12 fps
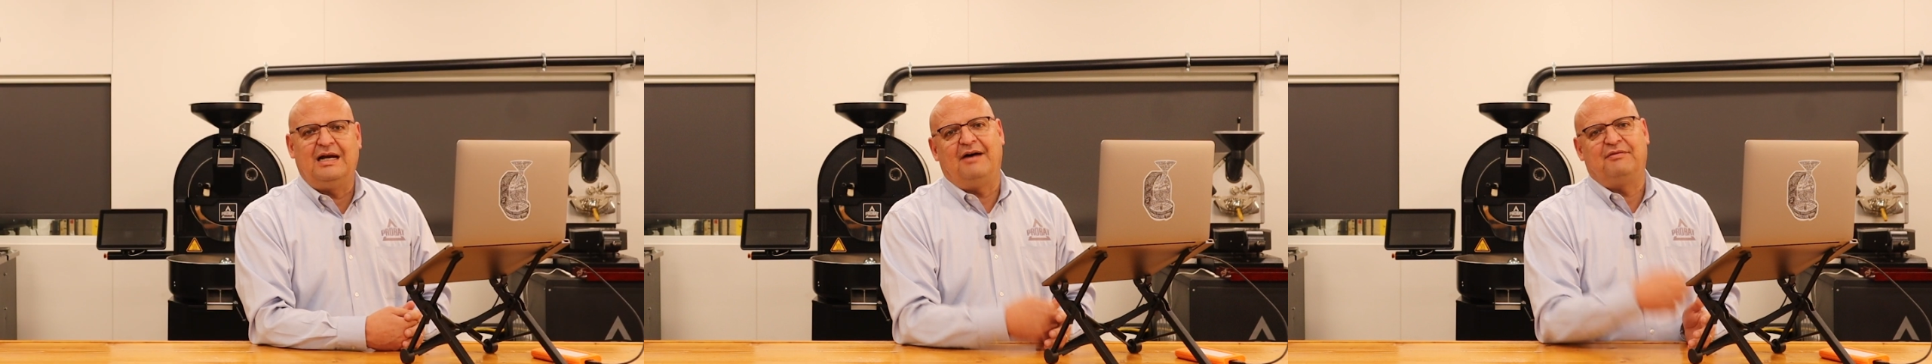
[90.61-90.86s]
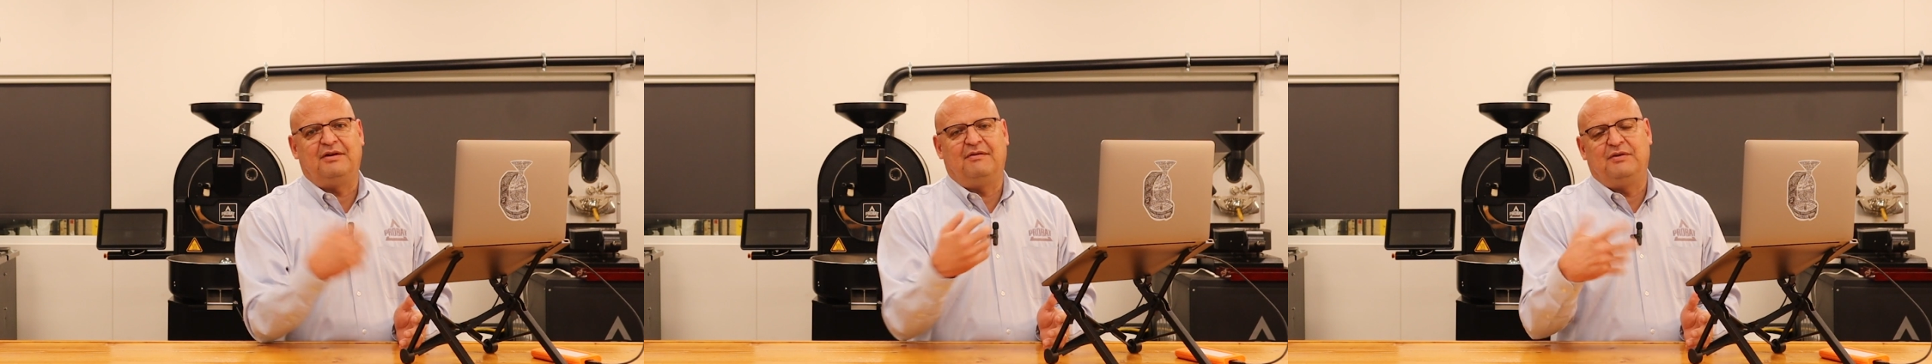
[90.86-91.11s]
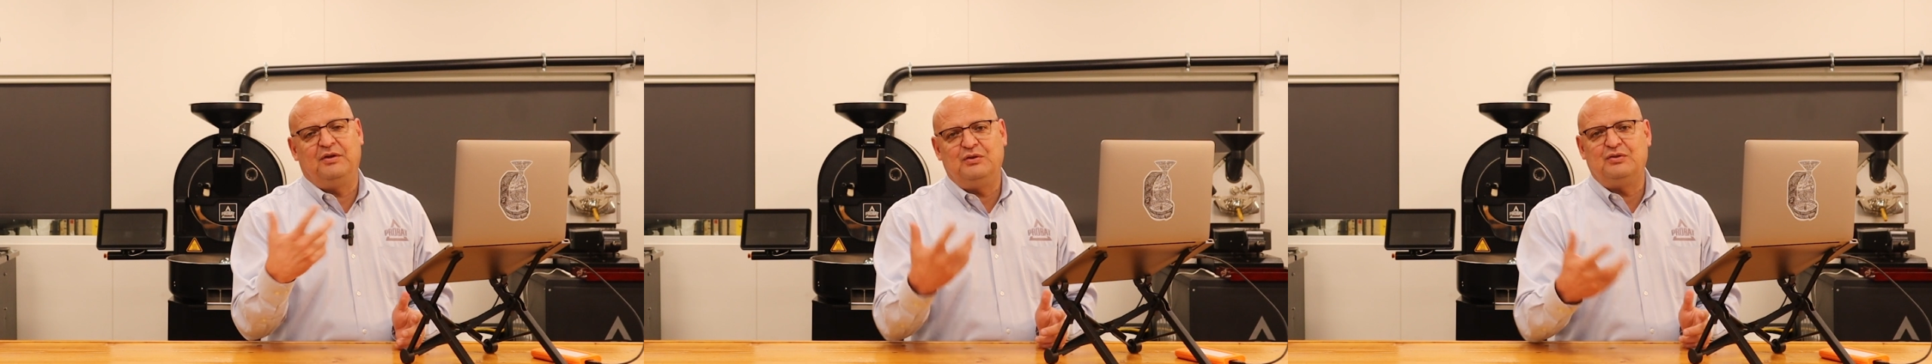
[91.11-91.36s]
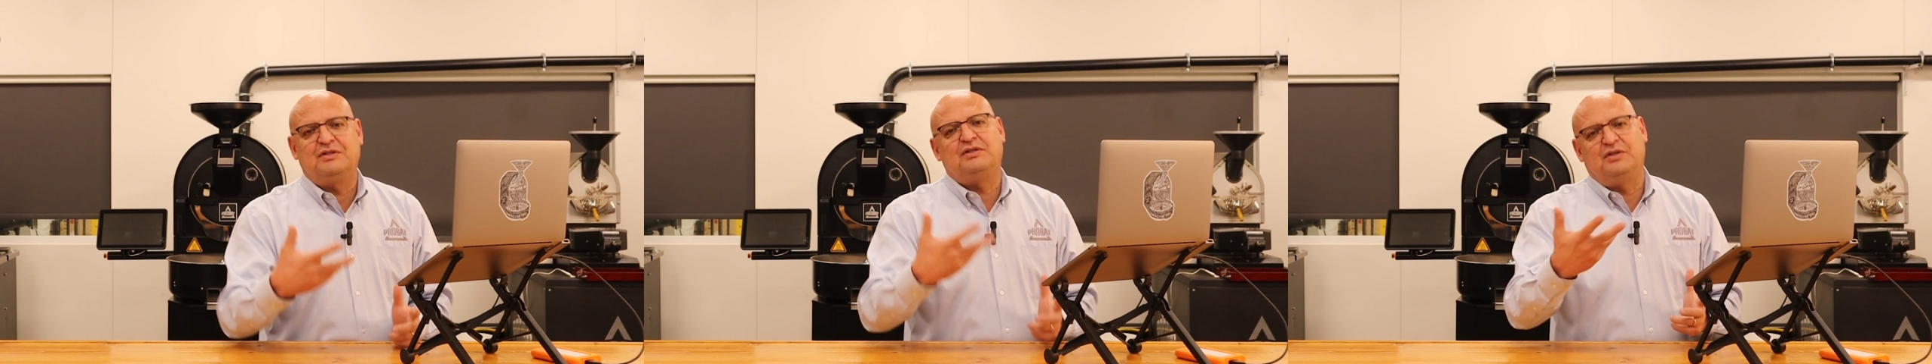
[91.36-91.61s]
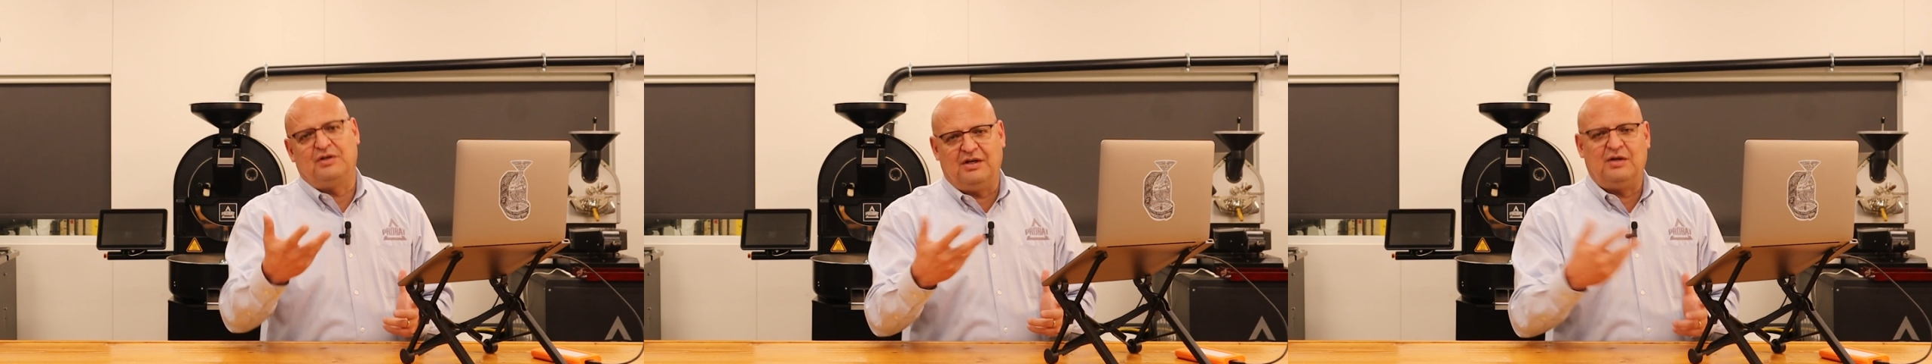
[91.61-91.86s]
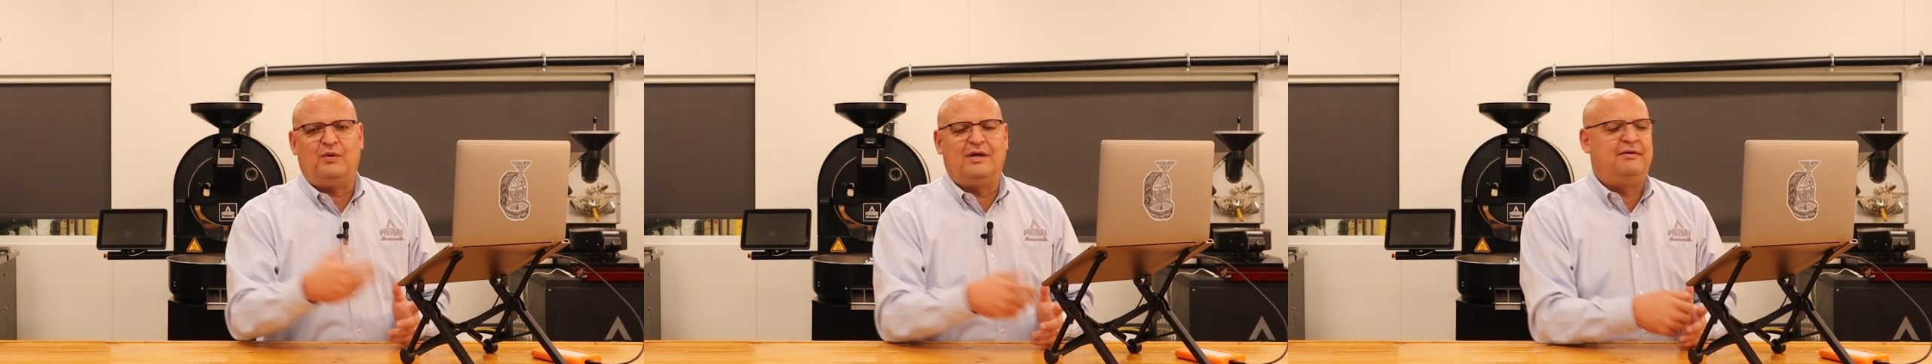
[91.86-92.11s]
After a few uses, you're
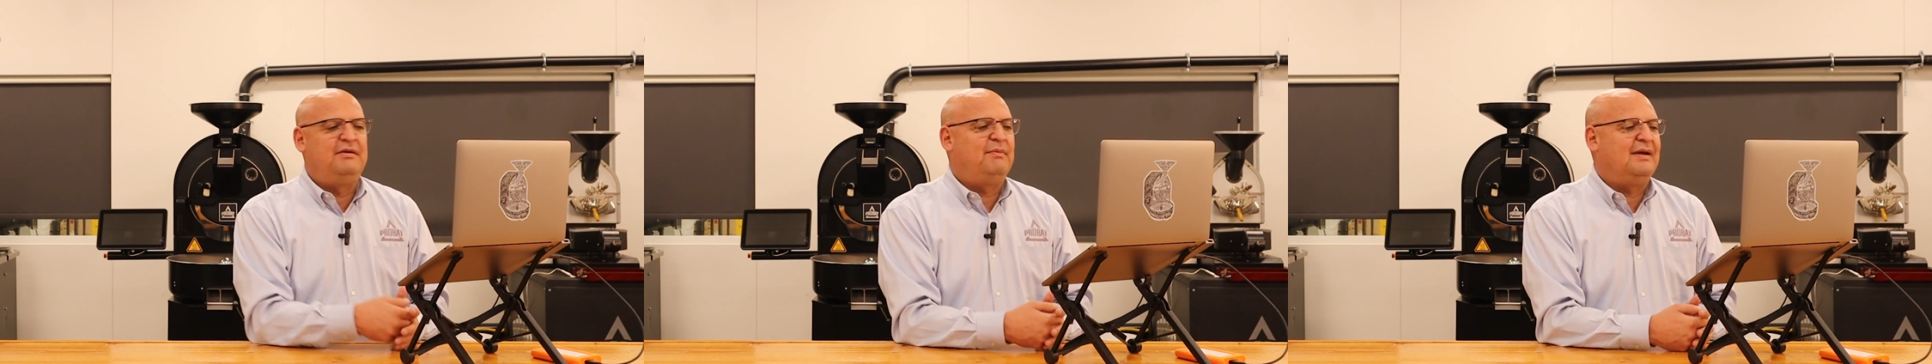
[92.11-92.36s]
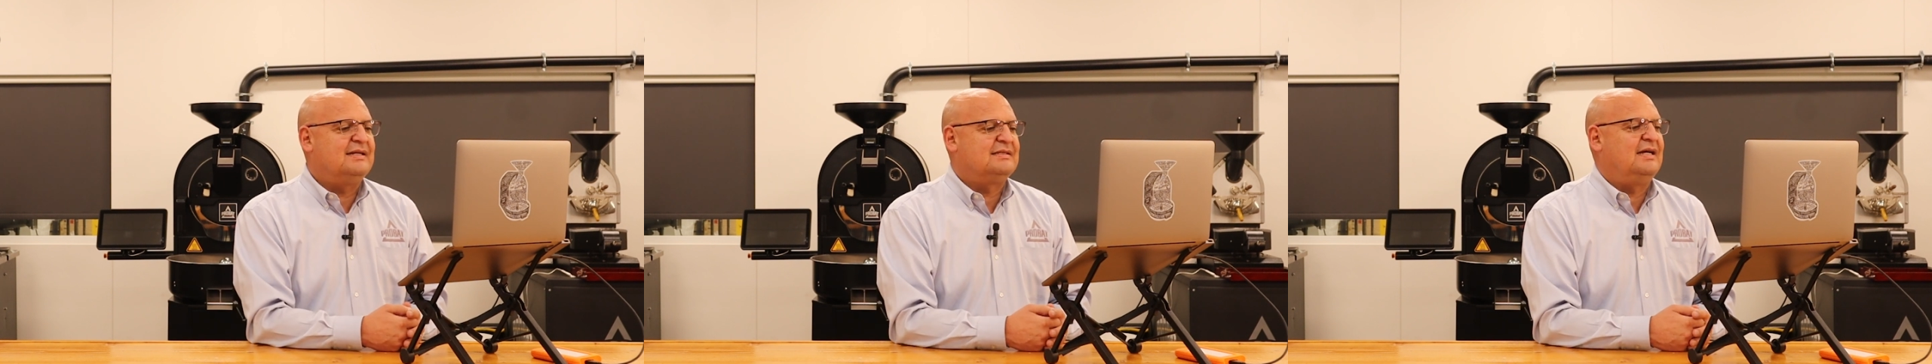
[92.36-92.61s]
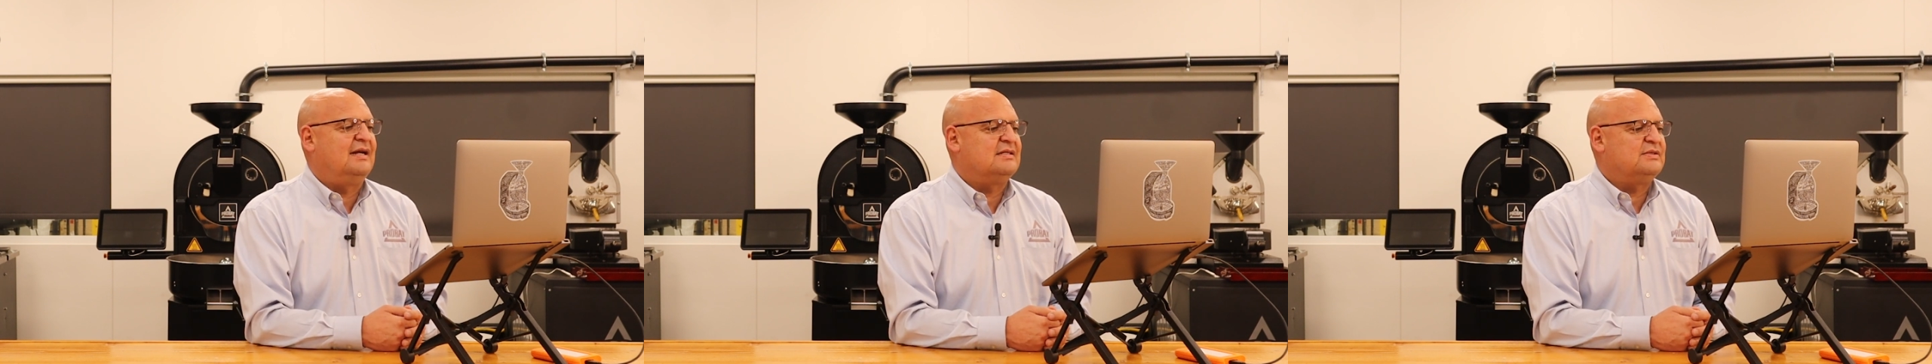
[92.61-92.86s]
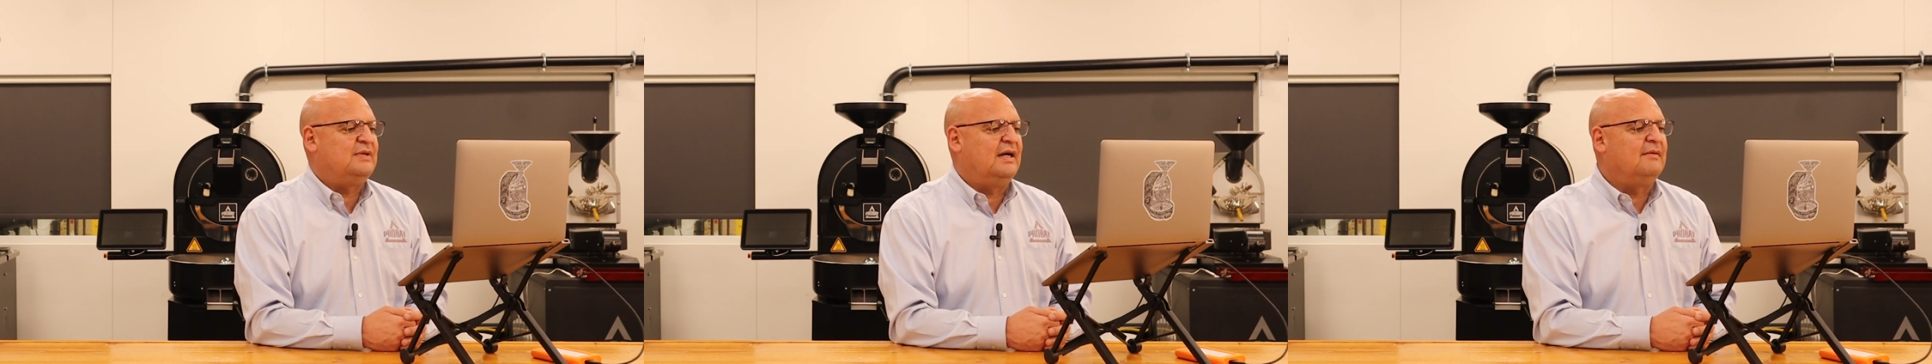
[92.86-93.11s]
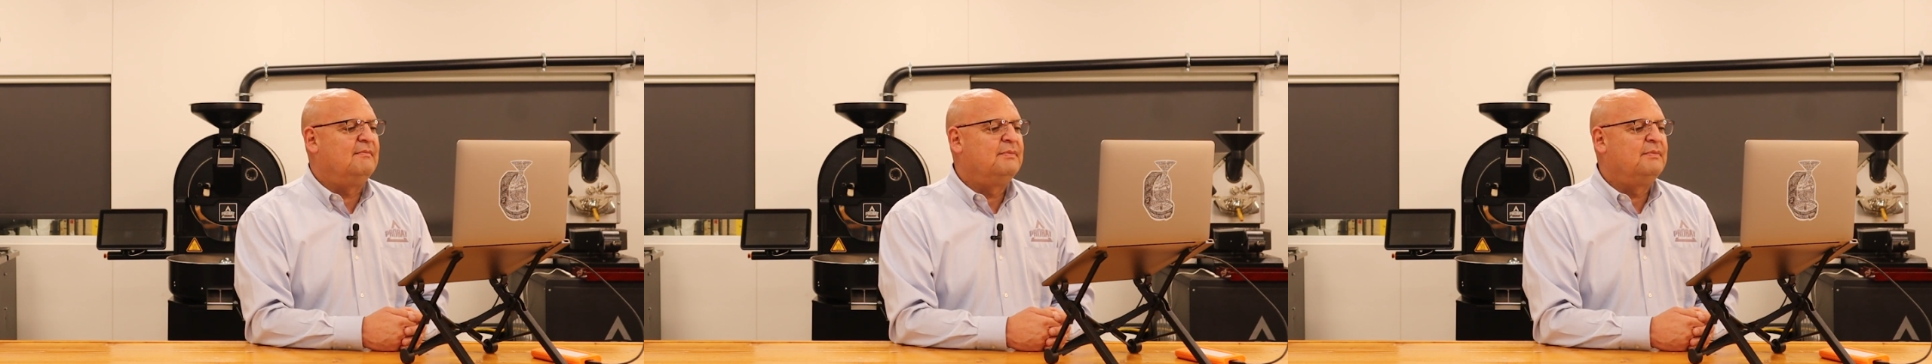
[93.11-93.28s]
gonna wanna replace that as well.